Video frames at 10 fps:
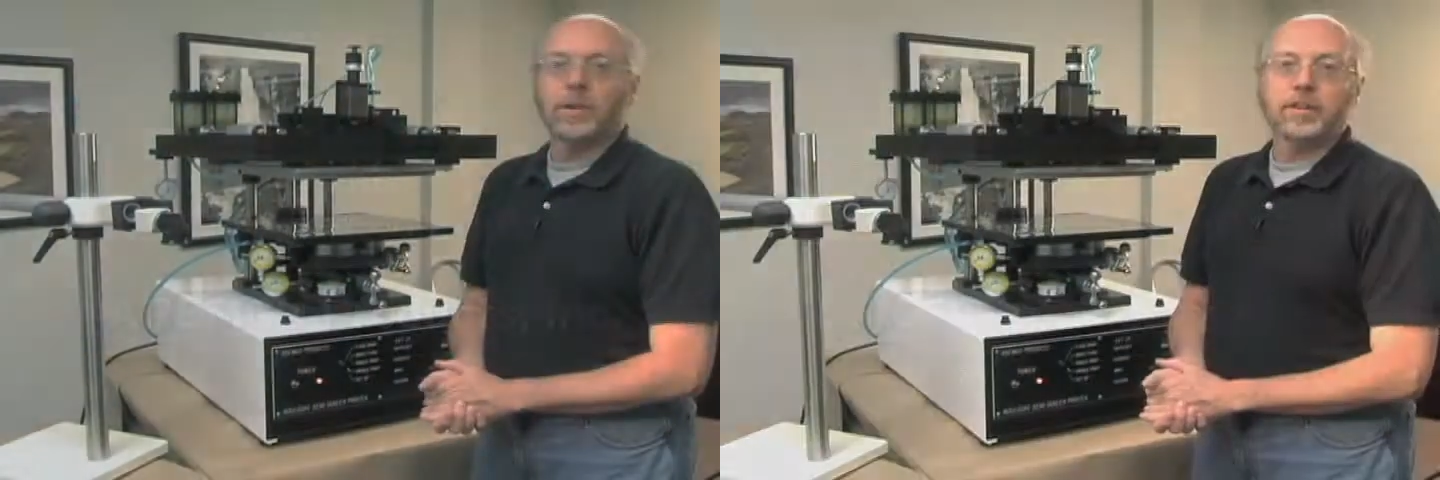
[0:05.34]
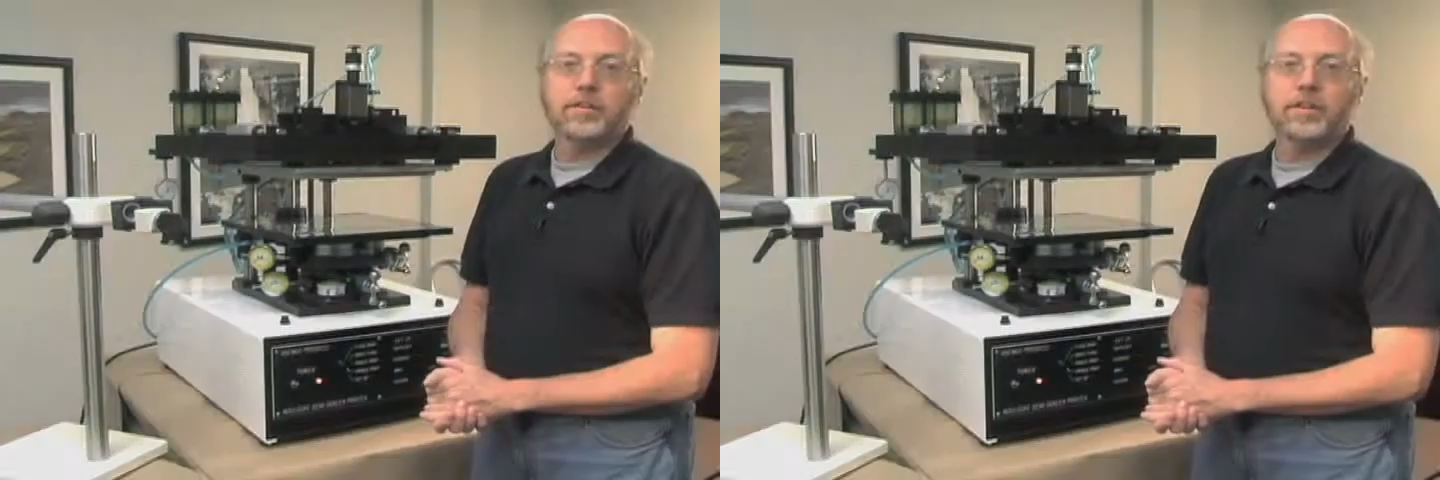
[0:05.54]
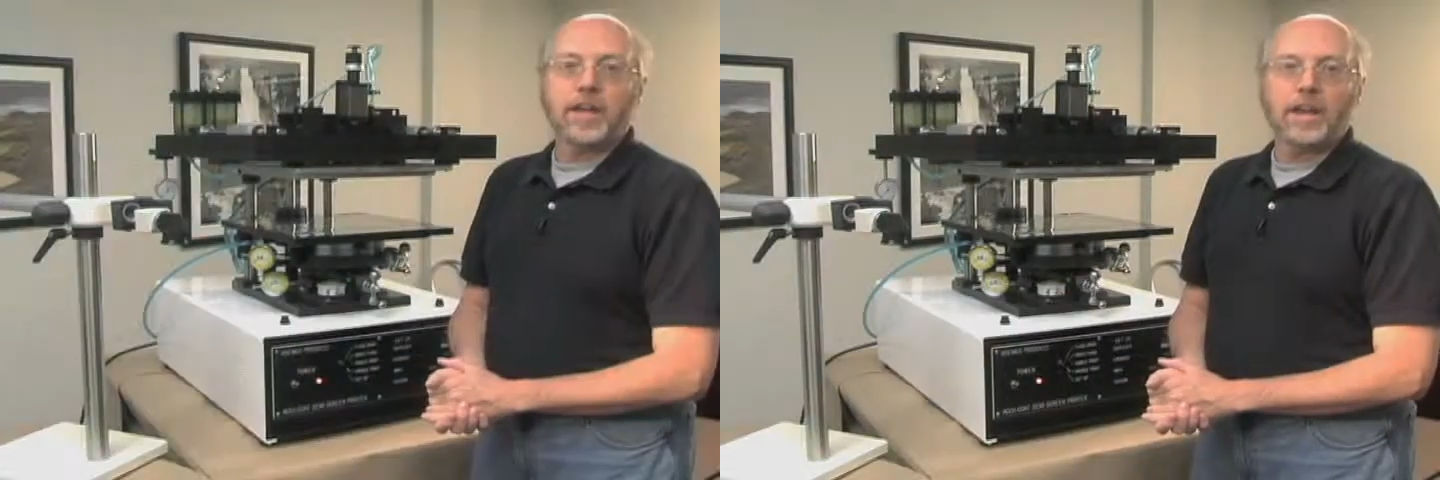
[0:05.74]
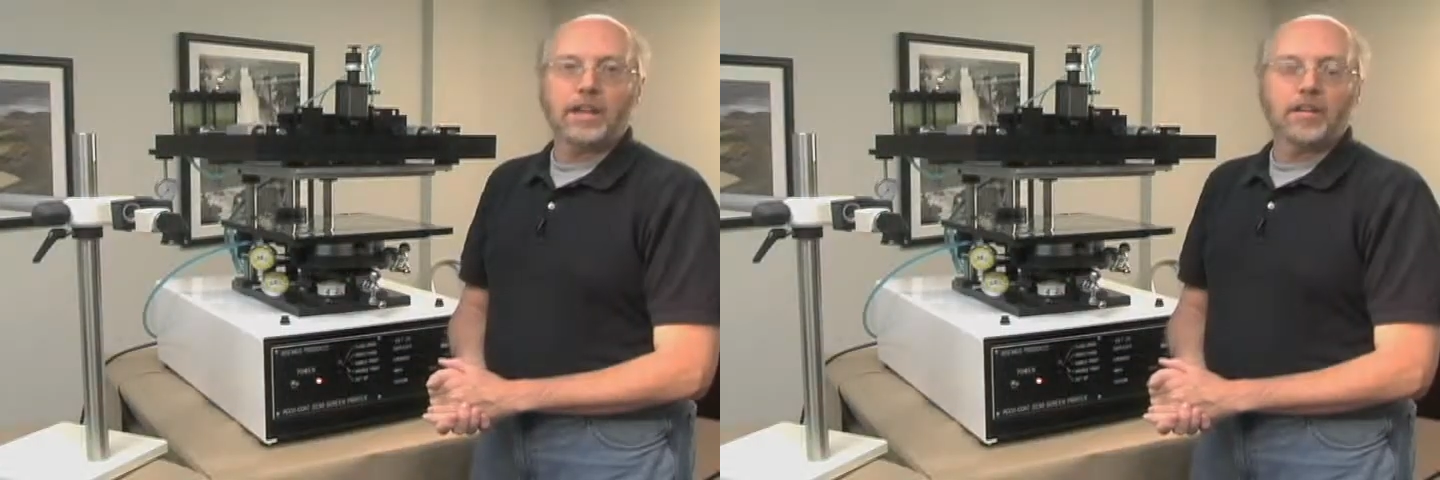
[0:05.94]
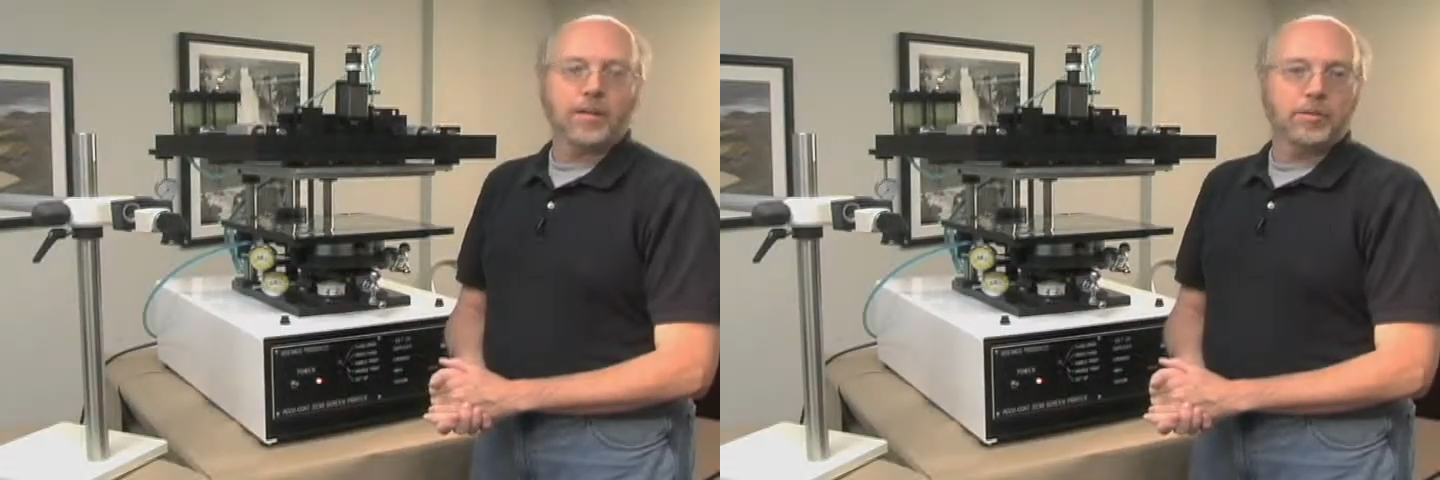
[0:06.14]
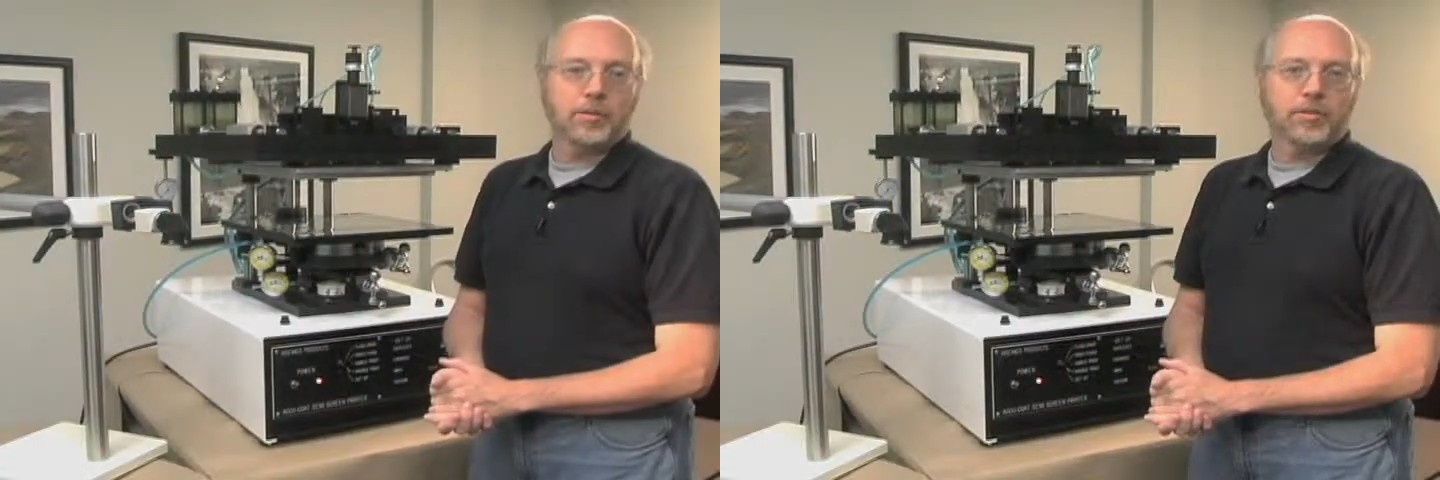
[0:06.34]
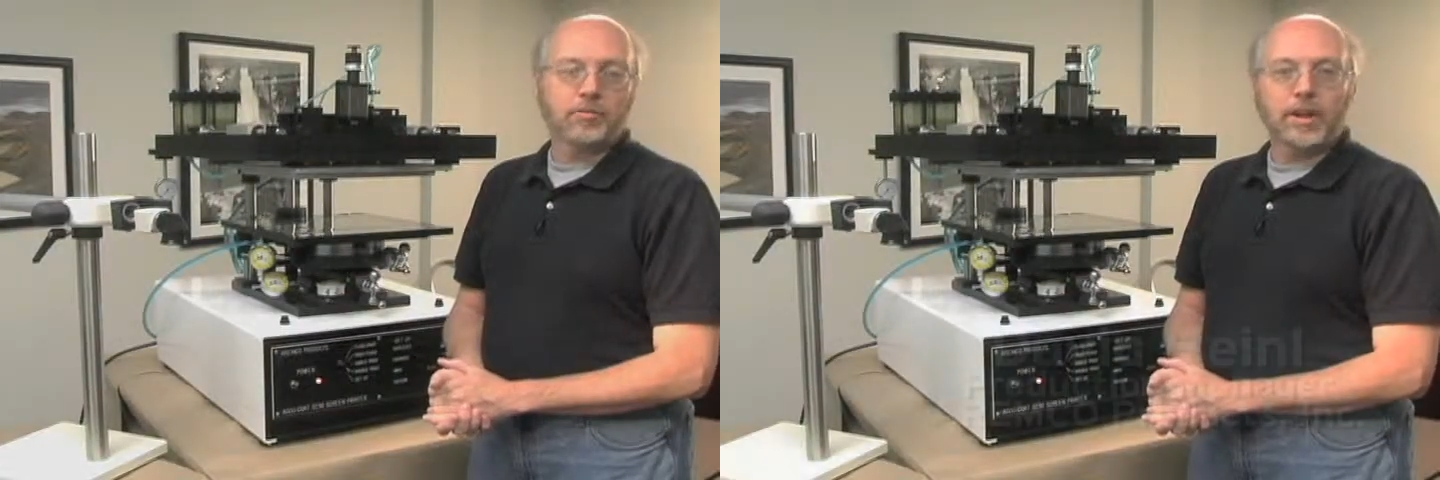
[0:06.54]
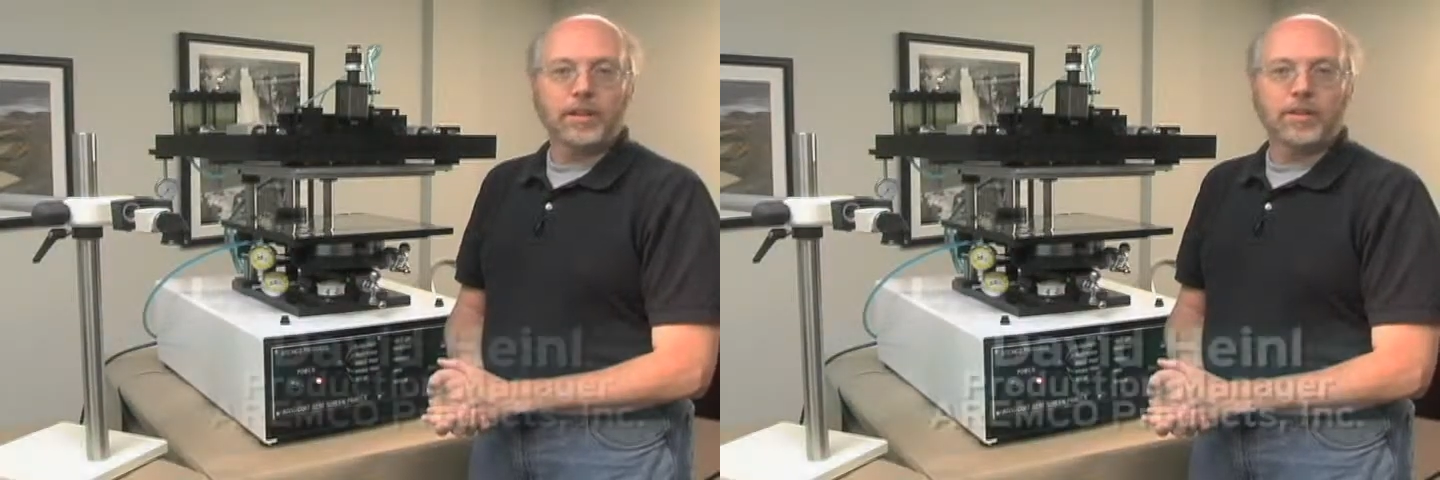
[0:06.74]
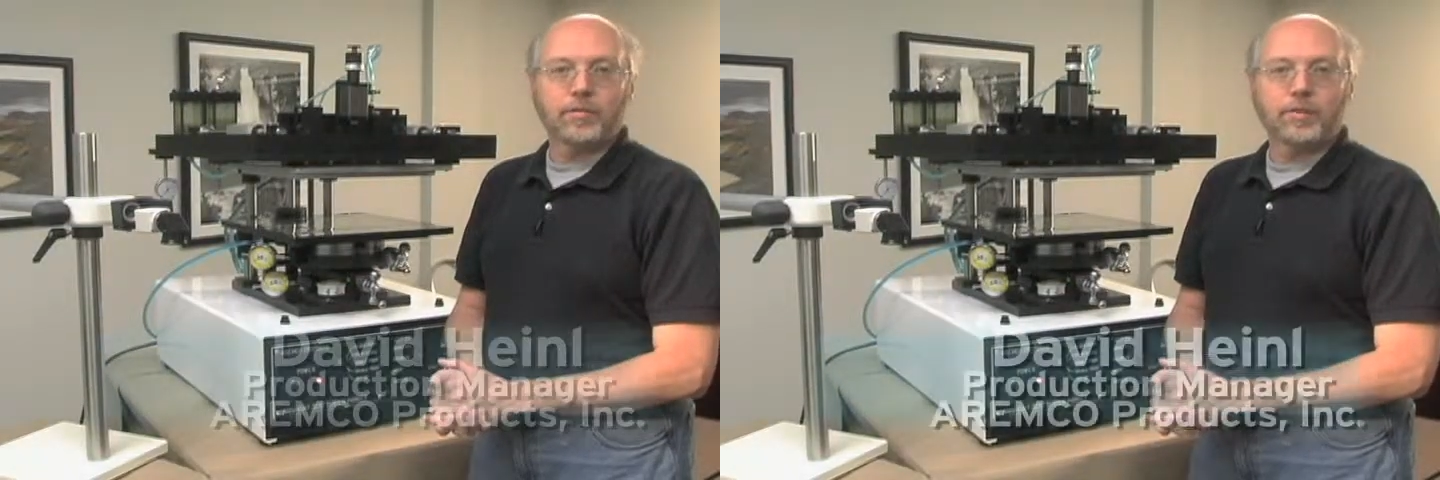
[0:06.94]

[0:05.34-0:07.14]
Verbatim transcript: We're here today to demonstrate the